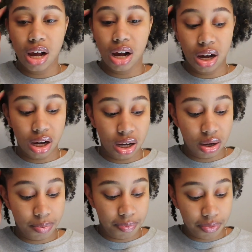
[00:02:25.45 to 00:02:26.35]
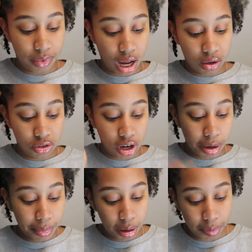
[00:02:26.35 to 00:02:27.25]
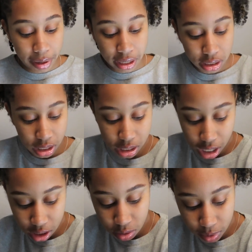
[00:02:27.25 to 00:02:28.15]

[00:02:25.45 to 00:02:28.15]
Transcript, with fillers: Um, I'll try my best to tell you